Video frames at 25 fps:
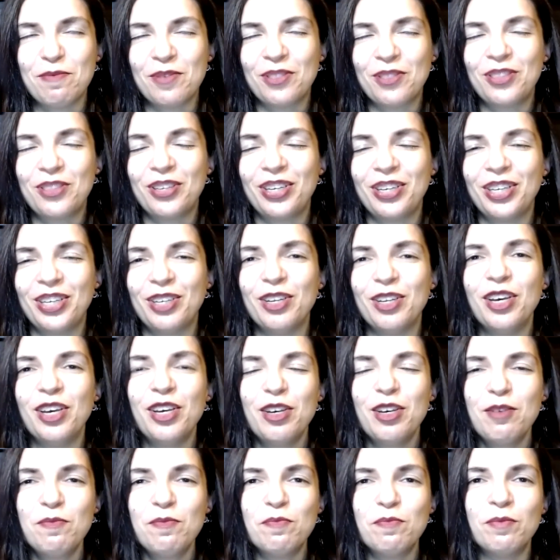but then
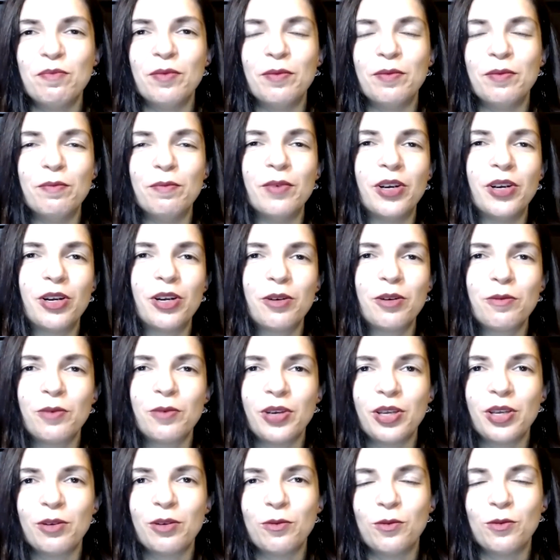
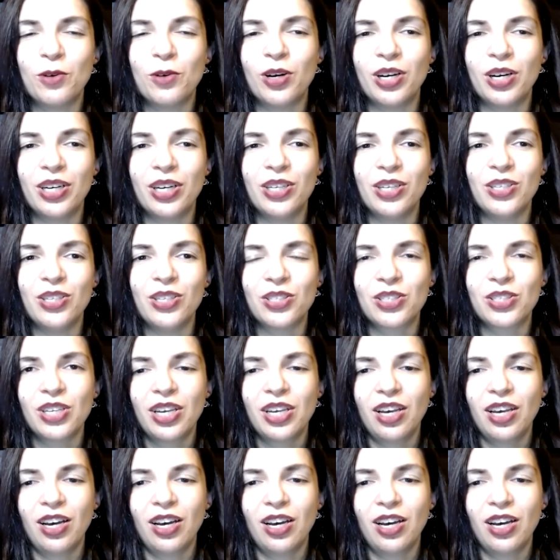Merwin was